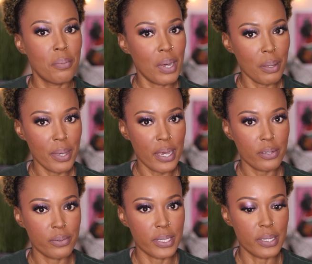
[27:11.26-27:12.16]
My
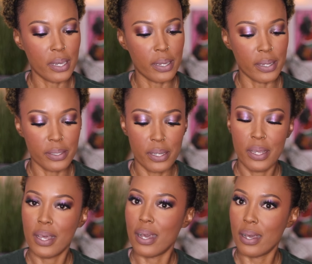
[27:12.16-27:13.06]
battery died.
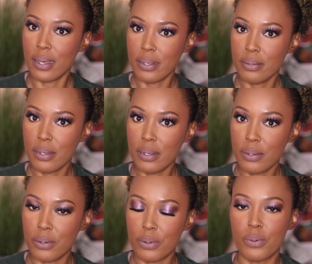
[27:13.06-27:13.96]
I
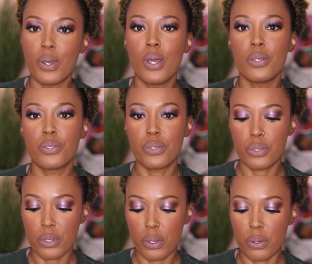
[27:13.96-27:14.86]
know.
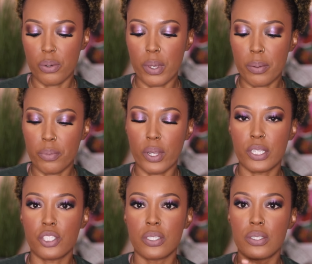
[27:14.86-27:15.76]
So
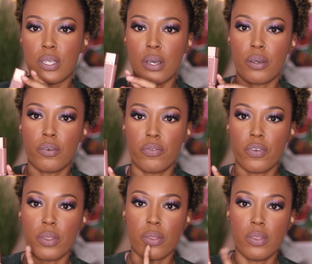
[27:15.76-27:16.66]
impressions of
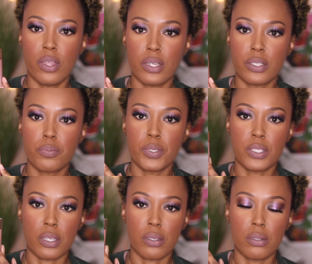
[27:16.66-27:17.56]
this
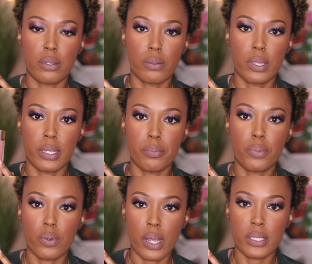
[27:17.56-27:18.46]
particular lip
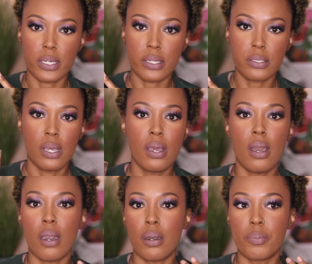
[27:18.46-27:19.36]
product.
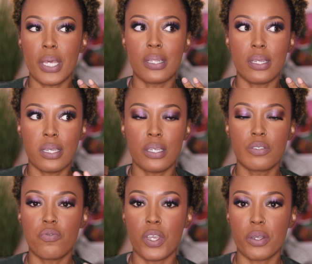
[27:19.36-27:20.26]
Um, it
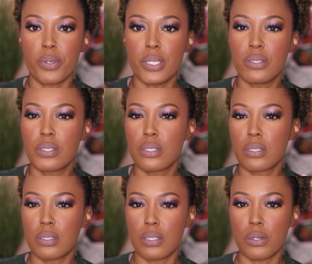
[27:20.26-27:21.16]
is very
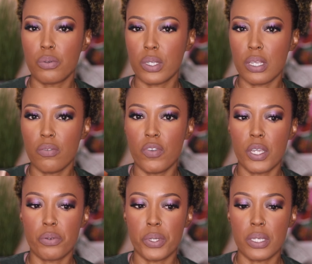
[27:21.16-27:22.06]
silky,
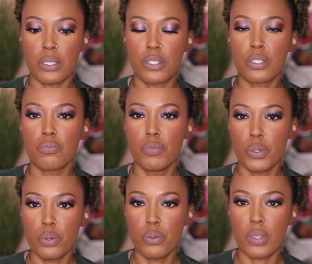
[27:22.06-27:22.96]
very
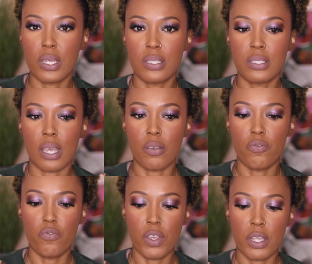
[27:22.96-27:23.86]
smooth. It's a
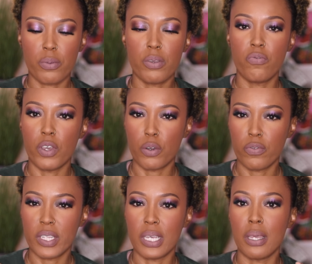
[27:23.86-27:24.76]
very
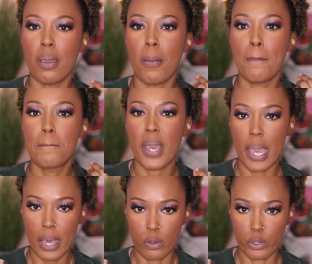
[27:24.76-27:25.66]
velvety
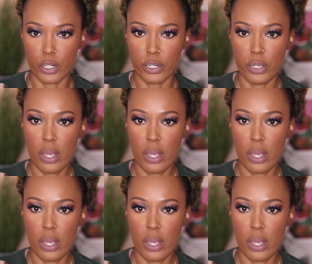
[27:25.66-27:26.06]
powder.